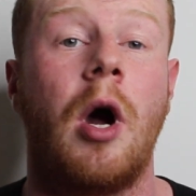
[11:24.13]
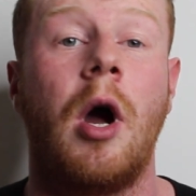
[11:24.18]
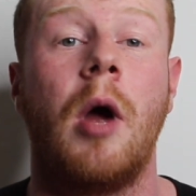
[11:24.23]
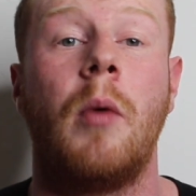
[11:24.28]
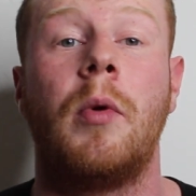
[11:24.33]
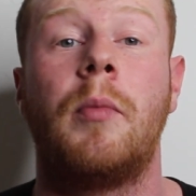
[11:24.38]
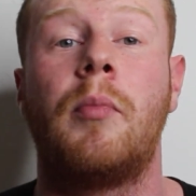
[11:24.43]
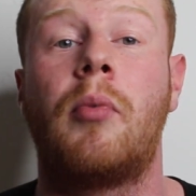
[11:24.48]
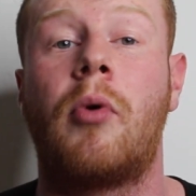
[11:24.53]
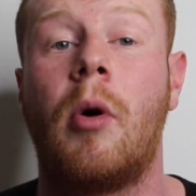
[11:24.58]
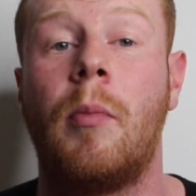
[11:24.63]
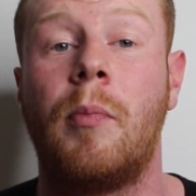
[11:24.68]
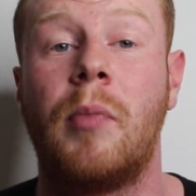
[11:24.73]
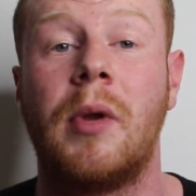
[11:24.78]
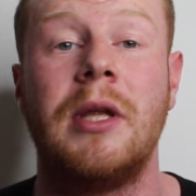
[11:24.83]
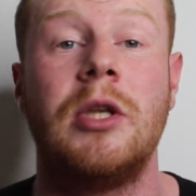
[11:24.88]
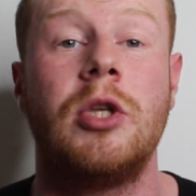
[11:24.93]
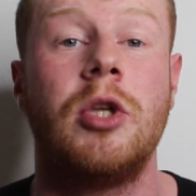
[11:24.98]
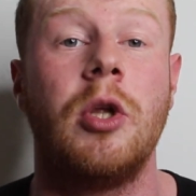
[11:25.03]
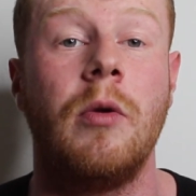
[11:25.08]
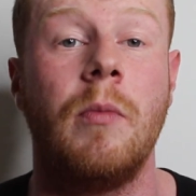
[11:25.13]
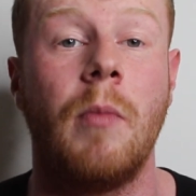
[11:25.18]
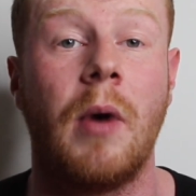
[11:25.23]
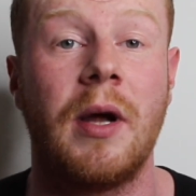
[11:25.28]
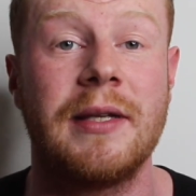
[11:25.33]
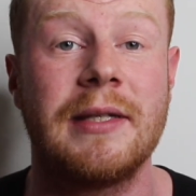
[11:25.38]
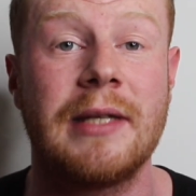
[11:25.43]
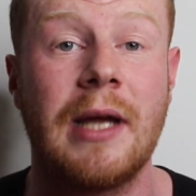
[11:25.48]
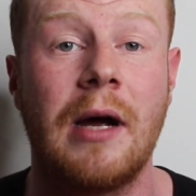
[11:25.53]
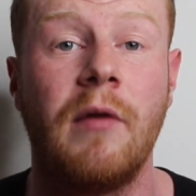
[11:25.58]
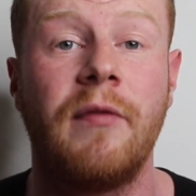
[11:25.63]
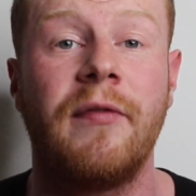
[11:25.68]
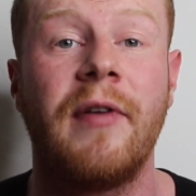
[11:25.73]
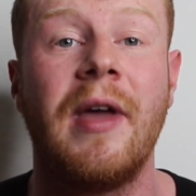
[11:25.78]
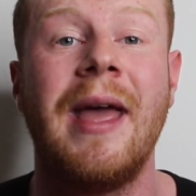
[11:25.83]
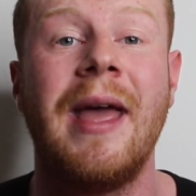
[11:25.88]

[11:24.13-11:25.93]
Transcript: I would probably do myself